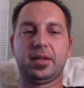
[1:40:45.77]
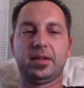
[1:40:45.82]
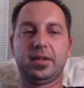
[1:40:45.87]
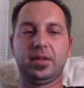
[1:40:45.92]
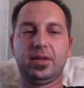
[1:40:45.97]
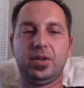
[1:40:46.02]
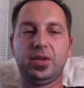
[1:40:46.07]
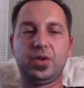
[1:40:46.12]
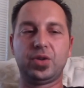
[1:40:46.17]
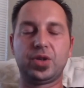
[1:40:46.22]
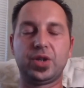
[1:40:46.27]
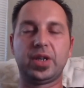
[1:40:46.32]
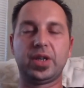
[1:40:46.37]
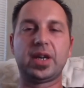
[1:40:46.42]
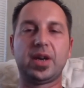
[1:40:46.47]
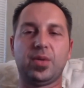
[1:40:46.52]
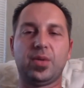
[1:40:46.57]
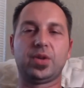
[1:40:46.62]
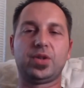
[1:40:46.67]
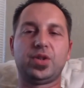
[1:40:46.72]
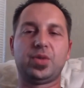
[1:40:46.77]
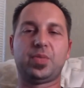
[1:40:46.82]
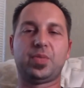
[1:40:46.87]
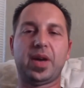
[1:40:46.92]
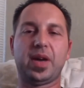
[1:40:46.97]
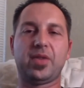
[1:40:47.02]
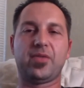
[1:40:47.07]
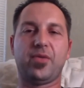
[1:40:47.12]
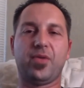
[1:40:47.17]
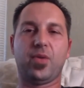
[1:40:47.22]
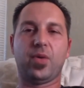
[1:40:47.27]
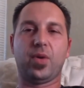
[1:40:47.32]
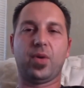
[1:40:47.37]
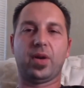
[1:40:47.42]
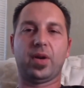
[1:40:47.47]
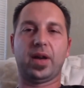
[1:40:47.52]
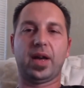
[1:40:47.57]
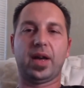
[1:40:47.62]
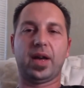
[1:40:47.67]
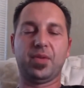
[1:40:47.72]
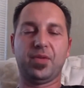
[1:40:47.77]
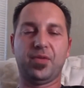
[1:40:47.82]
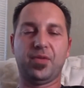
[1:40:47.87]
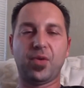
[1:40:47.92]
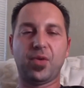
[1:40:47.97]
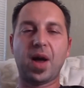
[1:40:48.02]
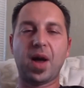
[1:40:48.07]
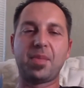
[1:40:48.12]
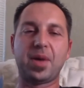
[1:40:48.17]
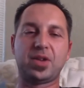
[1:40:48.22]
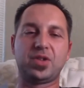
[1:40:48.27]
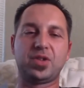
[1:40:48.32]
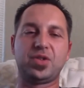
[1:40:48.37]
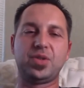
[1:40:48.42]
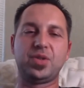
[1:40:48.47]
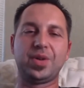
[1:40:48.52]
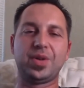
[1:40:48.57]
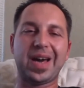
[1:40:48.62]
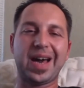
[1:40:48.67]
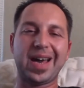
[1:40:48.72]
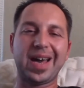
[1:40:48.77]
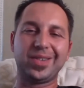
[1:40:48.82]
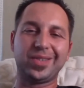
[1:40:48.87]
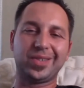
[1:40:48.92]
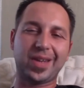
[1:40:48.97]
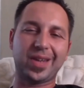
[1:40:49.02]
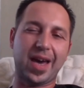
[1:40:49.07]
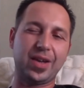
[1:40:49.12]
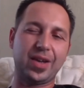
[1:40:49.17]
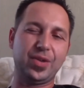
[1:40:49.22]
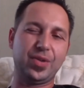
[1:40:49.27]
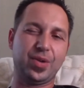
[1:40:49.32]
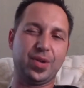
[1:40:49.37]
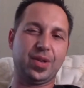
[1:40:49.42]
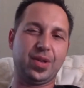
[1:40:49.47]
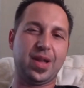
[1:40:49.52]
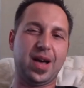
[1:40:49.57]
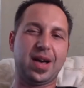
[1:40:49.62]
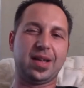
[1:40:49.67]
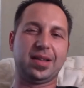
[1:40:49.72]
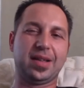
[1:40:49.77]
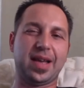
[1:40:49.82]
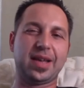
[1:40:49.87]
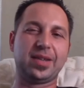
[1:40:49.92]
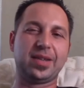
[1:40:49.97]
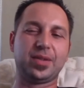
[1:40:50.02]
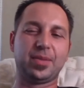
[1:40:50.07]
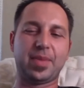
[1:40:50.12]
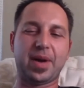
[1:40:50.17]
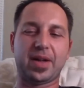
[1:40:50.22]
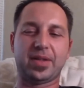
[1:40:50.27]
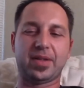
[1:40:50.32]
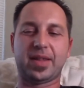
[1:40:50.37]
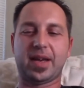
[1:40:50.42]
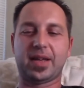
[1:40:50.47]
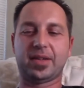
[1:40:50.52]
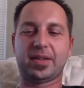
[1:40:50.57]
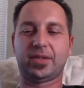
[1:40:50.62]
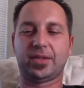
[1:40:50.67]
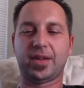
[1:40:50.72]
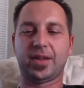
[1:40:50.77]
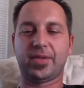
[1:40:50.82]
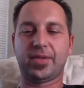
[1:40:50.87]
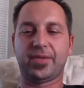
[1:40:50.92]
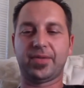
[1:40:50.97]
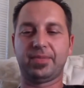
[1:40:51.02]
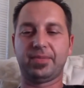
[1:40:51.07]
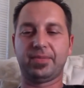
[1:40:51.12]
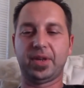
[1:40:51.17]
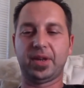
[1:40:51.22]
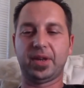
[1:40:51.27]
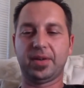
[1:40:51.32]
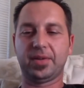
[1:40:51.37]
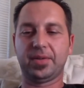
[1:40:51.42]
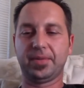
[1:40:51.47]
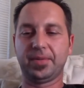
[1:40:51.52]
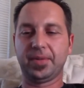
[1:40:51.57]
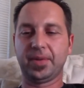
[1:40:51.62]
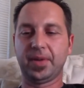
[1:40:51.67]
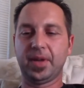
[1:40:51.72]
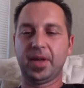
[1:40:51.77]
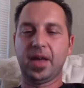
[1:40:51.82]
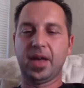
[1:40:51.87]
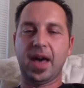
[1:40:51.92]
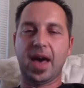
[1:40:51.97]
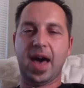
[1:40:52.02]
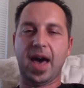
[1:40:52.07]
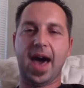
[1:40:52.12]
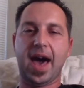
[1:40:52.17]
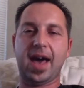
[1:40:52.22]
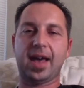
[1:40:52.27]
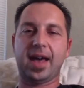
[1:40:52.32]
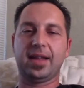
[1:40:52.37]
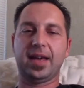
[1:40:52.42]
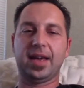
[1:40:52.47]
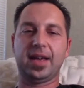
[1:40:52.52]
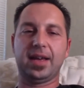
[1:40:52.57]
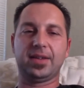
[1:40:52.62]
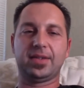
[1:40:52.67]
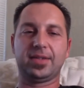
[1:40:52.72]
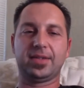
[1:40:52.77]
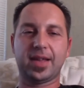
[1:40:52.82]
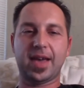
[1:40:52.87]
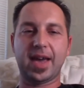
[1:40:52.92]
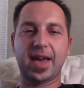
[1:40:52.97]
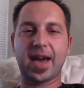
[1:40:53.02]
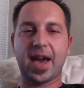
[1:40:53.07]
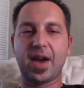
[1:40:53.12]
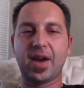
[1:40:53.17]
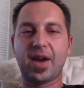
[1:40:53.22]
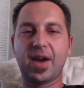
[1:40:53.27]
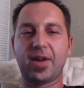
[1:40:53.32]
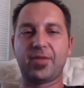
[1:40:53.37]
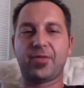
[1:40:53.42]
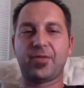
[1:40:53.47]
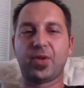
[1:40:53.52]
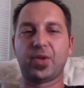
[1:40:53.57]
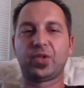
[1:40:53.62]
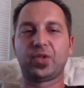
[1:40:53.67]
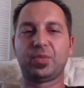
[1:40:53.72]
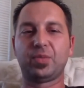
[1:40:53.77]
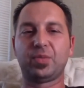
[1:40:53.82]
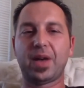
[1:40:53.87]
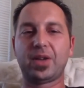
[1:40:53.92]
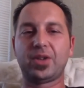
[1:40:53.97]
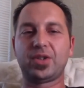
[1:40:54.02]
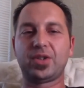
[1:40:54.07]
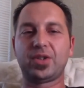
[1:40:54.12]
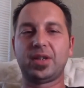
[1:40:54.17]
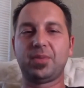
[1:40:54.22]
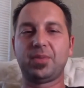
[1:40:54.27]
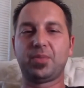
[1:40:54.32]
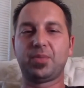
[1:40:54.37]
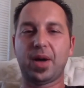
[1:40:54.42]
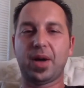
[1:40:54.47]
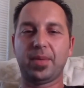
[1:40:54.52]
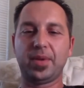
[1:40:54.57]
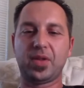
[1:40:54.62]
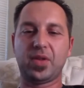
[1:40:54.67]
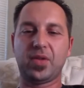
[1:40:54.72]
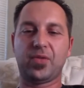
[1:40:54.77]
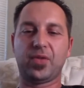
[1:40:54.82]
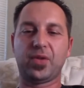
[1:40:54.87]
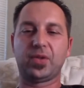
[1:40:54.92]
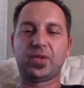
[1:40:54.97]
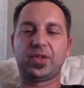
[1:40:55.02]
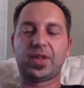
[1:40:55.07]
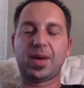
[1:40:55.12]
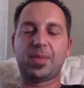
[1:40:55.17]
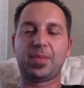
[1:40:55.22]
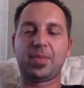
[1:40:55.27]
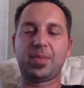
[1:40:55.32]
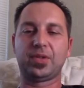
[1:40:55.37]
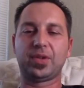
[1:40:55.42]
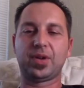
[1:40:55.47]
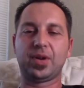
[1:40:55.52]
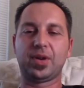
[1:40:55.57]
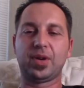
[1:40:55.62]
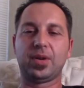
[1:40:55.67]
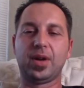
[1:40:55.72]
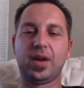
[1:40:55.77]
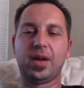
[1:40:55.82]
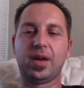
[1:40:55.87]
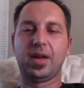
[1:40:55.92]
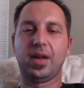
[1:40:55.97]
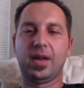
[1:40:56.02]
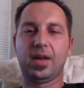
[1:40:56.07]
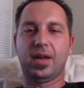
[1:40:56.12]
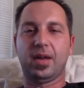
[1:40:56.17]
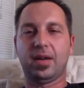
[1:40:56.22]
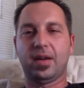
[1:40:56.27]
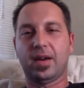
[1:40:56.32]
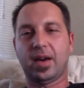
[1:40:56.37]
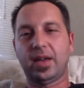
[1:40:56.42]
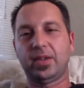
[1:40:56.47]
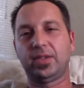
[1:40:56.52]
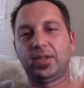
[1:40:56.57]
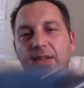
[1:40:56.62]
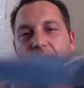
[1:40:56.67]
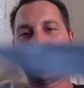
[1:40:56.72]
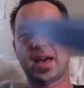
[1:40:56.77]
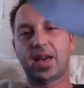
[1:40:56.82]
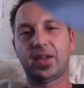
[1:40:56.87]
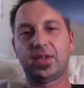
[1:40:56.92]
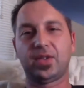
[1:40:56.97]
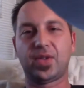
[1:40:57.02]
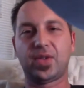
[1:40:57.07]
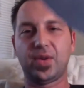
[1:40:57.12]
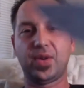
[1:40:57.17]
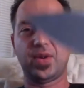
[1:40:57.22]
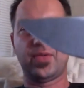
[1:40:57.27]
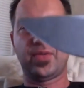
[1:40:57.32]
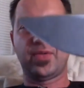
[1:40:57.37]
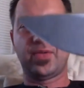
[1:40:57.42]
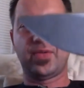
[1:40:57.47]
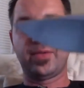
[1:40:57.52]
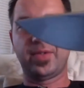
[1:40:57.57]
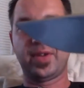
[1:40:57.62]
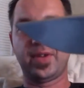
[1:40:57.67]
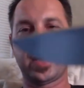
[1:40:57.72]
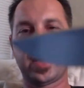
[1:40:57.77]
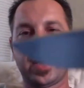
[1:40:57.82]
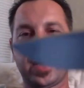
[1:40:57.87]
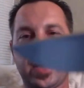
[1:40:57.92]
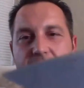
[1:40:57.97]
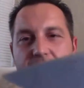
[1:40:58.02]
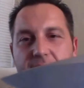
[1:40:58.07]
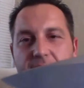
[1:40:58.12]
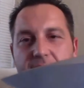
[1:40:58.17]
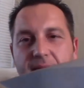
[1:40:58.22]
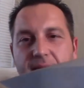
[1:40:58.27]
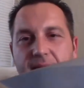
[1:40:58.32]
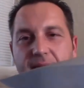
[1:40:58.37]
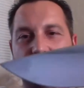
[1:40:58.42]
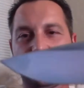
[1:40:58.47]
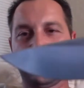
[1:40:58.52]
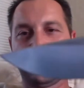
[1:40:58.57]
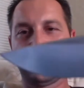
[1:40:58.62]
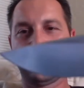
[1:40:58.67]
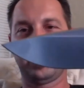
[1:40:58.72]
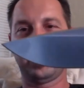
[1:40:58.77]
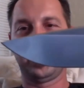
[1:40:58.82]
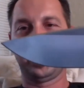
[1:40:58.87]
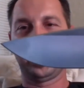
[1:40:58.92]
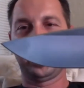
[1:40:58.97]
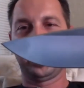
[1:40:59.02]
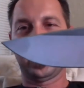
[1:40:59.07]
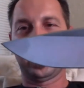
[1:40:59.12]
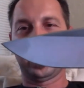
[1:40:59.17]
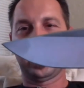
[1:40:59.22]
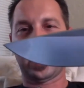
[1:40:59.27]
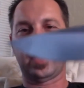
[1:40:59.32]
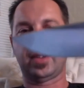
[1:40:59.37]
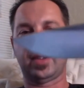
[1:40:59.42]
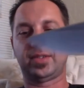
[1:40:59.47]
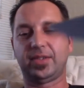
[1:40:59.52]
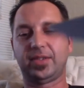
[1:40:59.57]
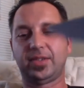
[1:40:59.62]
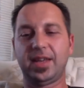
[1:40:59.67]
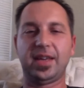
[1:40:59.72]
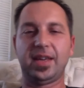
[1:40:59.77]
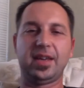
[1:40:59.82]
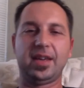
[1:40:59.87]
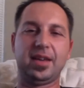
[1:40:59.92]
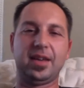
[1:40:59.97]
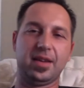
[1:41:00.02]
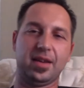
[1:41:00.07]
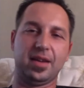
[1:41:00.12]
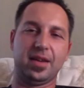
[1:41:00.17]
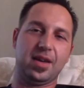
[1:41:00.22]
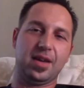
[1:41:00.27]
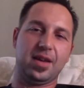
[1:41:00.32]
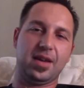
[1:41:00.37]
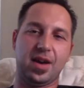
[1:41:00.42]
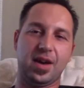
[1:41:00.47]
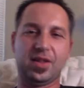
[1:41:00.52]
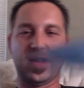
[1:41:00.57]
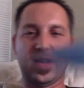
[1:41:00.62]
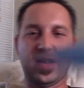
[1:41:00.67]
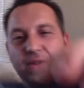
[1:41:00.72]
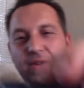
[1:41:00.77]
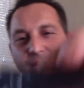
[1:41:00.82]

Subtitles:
you should get what you pay for. And before I met you guys, I knew a lot less about that stuff, you know? It's like I first mentioned in probably the first episode. I see S35VN. I see another